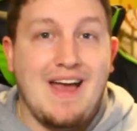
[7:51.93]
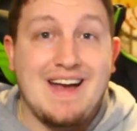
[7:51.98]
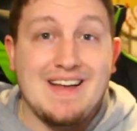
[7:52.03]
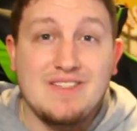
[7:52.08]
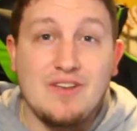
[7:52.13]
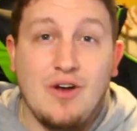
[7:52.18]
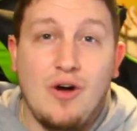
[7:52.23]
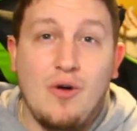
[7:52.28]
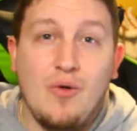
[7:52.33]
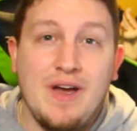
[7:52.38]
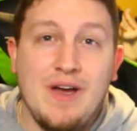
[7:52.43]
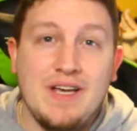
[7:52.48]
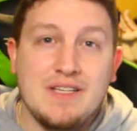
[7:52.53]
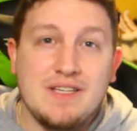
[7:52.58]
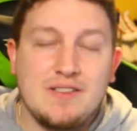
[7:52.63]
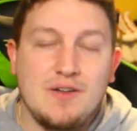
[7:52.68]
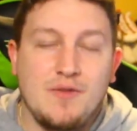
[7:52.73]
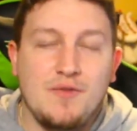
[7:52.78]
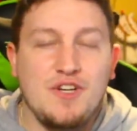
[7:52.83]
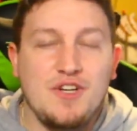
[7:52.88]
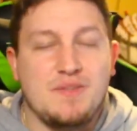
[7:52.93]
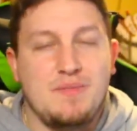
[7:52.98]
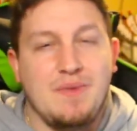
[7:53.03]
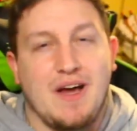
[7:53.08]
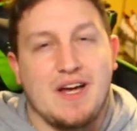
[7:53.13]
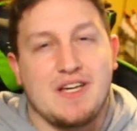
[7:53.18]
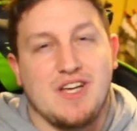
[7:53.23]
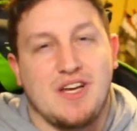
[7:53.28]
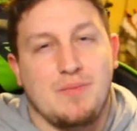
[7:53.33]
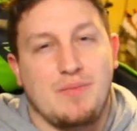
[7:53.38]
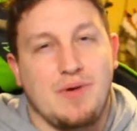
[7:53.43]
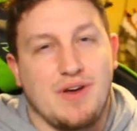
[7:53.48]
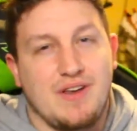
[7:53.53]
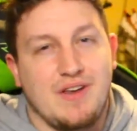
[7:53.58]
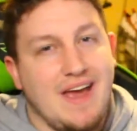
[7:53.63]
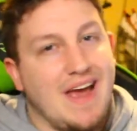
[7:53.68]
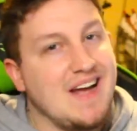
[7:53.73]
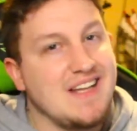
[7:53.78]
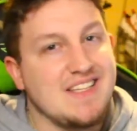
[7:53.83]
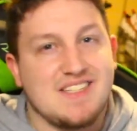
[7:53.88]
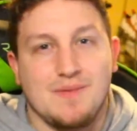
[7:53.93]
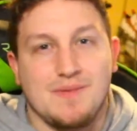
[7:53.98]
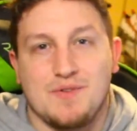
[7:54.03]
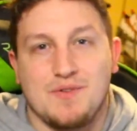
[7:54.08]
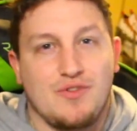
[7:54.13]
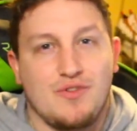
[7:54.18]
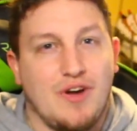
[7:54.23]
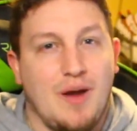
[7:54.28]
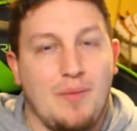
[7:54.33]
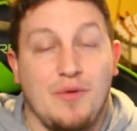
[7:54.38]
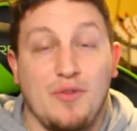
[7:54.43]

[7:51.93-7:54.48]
As always, don't forget to smash the like button and subscribe.